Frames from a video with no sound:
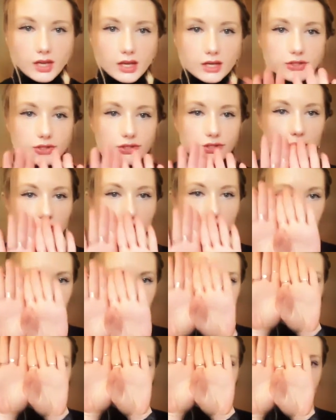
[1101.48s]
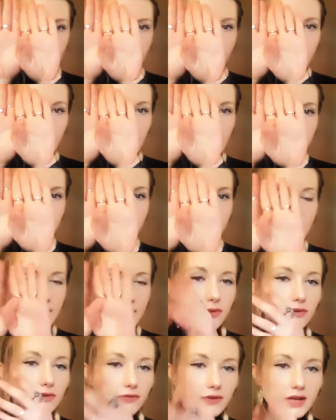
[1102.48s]
so they need to catch
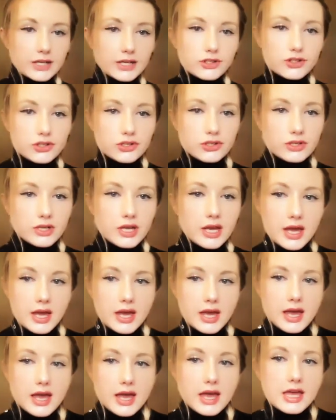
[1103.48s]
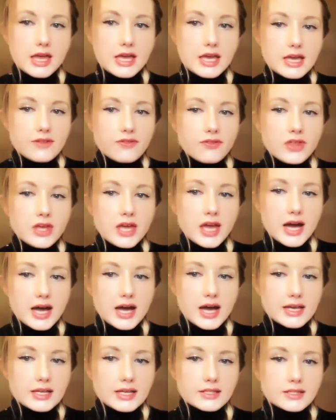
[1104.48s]
their reflection in the
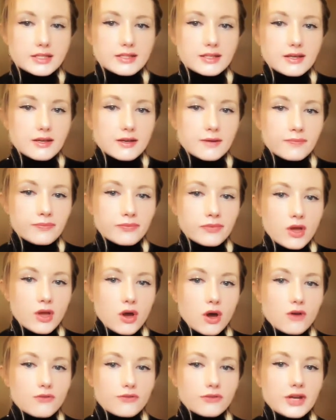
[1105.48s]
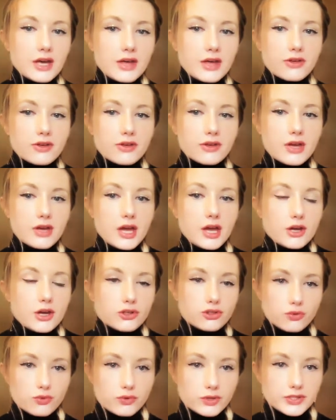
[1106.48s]
eyes of another
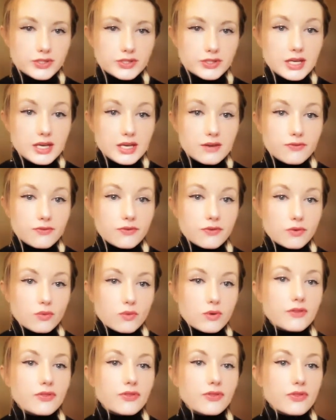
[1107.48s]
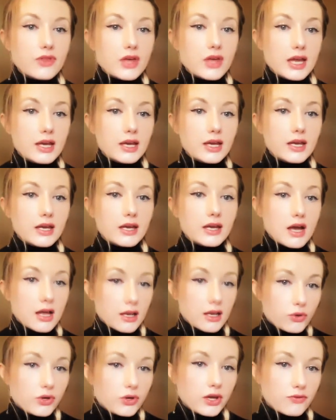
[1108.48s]
to receive what they are
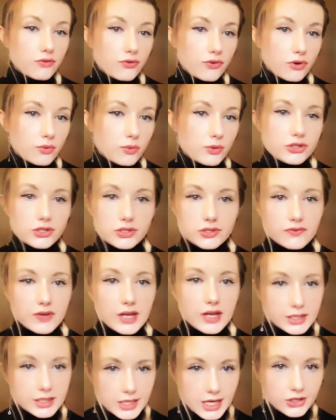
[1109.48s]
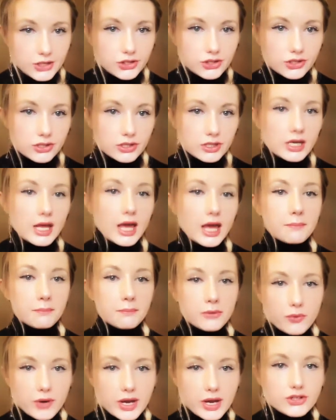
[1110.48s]
looking for, which is validation and
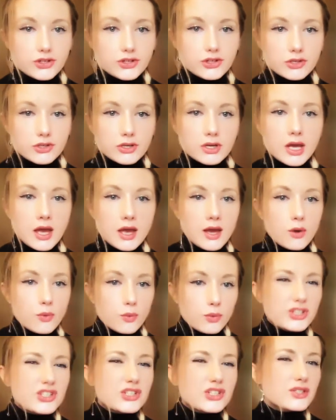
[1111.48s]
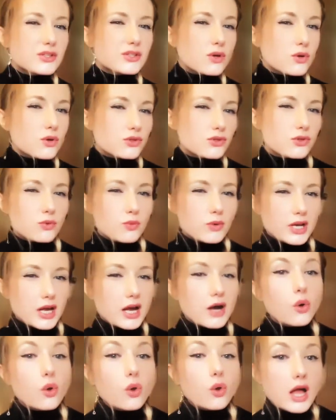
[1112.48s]
admiration, which is also what
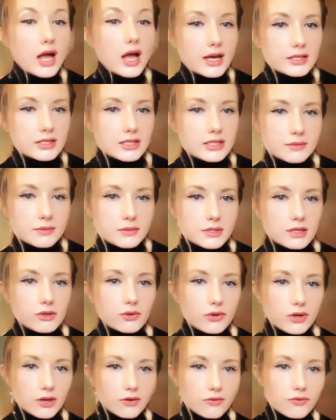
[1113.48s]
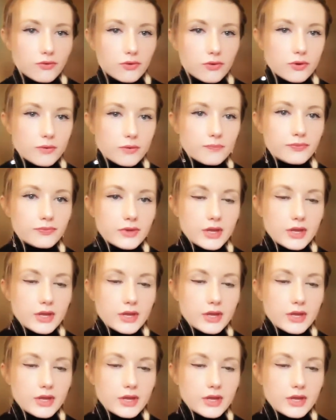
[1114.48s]
all heart types are looking for,